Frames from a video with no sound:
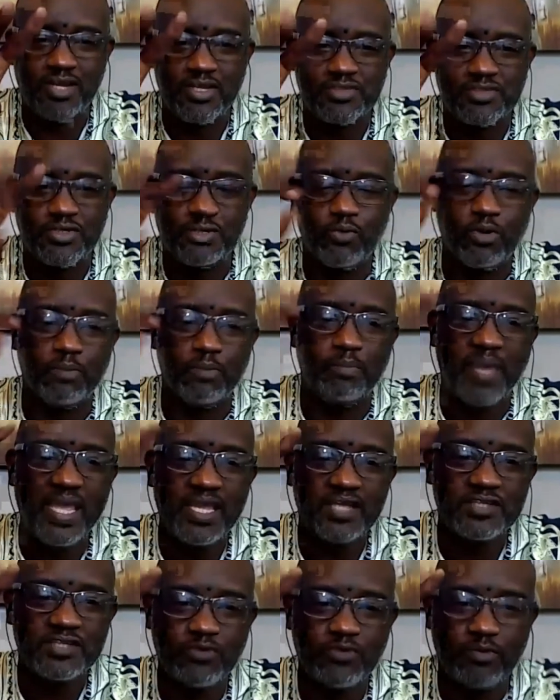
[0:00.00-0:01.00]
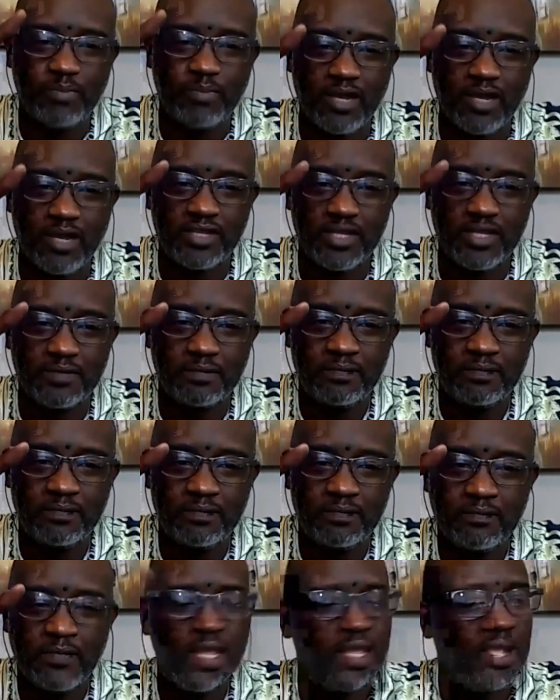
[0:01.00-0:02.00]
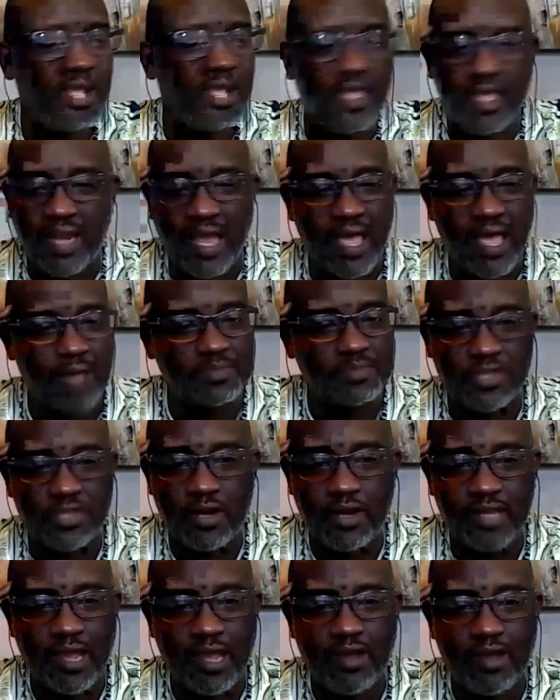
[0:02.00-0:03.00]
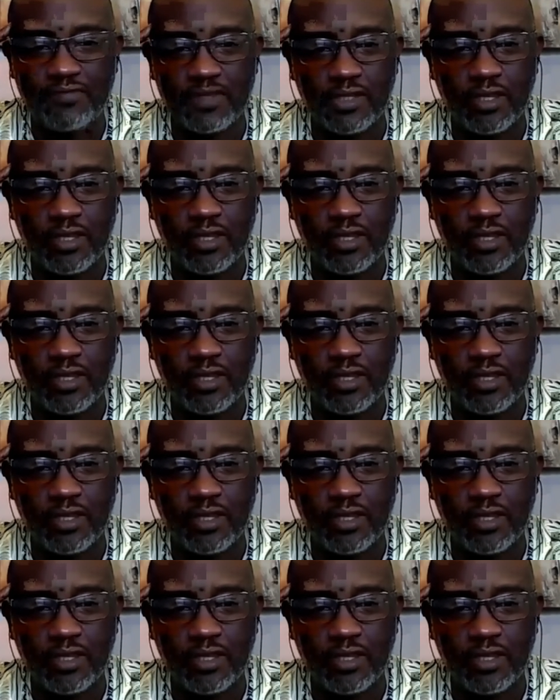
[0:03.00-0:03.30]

two of the most dangerous moments in American history were Bacon's Rebellion,